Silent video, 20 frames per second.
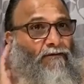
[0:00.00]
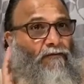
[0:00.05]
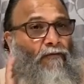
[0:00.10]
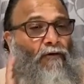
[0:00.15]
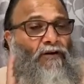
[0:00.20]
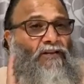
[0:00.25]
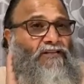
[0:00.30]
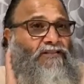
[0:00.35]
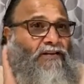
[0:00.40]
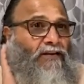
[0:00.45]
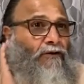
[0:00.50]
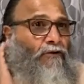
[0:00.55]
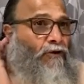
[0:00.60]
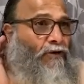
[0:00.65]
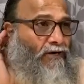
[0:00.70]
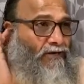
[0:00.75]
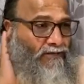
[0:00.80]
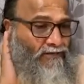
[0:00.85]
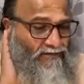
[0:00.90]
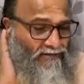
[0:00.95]
What is
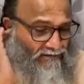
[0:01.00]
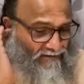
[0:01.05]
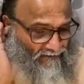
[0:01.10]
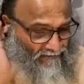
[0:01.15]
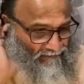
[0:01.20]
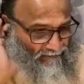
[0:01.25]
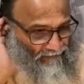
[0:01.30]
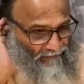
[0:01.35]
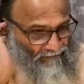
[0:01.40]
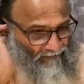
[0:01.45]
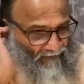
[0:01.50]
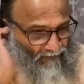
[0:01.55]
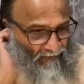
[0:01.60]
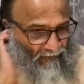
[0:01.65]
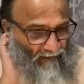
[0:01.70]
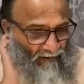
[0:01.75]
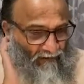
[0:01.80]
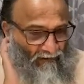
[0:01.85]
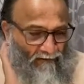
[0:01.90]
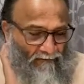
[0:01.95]
ignorance?
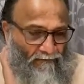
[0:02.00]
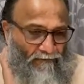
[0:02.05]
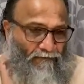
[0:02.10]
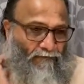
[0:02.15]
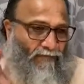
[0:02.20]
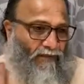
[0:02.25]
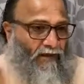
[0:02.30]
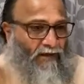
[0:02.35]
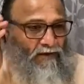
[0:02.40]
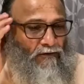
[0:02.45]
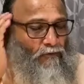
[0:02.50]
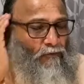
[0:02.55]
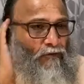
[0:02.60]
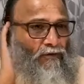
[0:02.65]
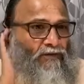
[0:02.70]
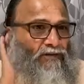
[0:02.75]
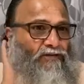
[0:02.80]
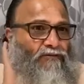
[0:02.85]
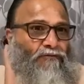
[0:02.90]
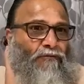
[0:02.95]

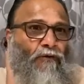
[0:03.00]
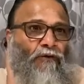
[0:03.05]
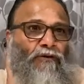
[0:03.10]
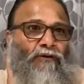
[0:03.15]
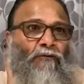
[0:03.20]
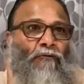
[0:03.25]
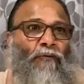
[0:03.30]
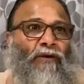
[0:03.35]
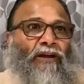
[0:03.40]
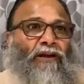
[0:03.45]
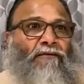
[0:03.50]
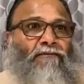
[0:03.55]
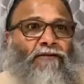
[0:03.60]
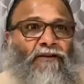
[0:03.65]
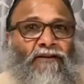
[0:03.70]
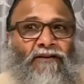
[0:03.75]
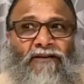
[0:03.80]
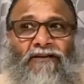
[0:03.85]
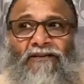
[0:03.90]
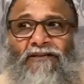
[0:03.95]
Ignorance for the wave
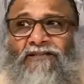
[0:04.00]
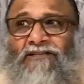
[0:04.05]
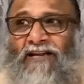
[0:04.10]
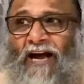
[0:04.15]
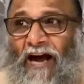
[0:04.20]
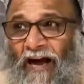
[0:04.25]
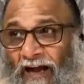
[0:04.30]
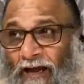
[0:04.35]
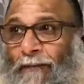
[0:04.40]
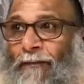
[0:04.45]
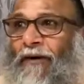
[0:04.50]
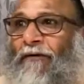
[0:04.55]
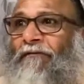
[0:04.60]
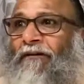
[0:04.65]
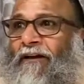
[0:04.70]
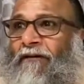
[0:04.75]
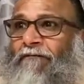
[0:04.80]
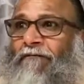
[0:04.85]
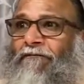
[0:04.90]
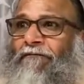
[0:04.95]
is, I am a
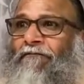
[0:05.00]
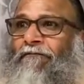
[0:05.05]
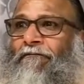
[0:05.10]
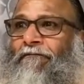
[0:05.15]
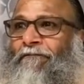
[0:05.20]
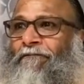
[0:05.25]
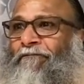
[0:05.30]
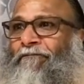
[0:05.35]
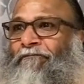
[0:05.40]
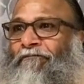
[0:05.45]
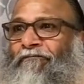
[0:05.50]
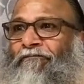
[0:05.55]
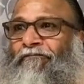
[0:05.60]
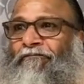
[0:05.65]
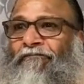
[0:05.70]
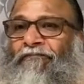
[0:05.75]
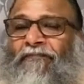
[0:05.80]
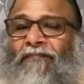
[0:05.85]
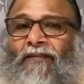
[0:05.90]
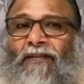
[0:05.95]
wave.
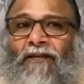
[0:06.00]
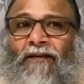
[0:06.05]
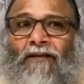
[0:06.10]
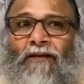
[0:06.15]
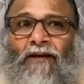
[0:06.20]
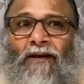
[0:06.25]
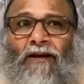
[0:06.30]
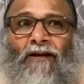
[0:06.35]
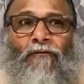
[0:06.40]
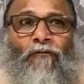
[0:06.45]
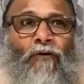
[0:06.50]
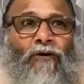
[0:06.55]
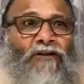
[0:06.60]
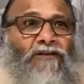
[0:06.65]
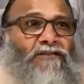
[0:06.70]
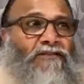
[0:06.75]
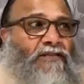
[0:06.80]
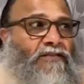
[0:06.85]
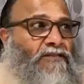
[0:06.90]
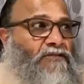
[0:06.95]
And what
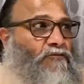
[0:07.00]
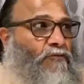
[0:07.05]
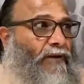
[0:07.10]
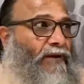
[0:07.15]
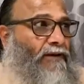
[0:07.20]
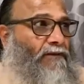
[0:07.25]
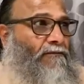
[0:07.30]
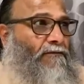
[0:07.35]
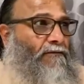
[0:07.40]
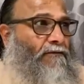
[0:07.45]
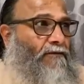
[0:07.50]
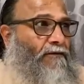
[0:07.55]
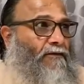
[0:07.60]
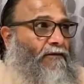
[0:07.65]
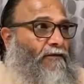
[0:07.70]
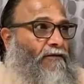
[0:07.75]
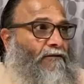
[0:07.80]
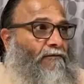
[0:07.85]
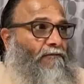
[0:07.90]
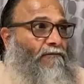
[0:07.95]
is this wave?
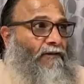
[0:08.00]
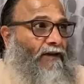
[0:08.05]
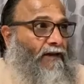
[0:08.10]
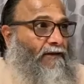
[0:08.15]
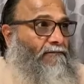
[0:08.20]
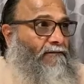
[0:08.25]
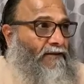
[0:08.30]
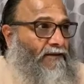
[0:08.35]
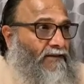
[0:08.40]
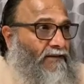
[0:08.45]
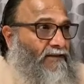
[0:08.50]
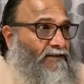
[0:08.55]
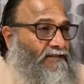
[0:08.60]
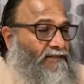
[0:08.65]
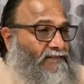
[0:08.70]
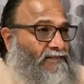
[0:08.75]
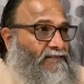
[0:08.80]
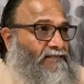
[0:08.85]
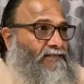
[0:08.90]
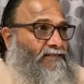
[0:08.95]
Wave
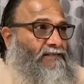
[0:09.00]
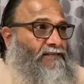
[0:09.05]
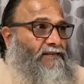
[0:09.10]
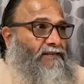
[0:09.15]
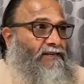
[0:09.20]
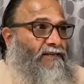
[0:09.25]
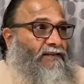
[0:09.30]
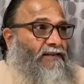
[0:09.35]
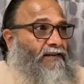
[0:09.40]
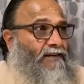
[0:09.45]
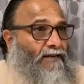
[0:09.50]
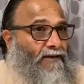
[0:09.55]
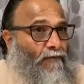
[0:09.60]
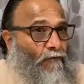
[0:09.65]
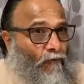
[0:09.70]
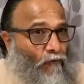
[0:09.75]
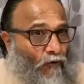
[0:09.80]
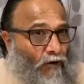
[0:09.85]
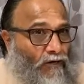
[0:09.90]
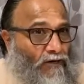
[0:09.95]
is
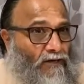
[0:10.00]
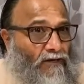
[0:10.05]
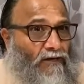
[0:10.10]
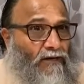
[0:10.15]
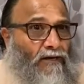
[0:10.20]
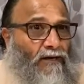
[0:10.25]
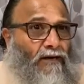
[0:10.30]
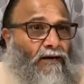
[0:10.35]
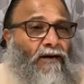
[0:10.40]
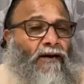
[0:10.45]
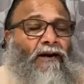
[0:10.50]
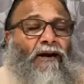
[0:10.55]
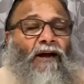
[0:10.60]
water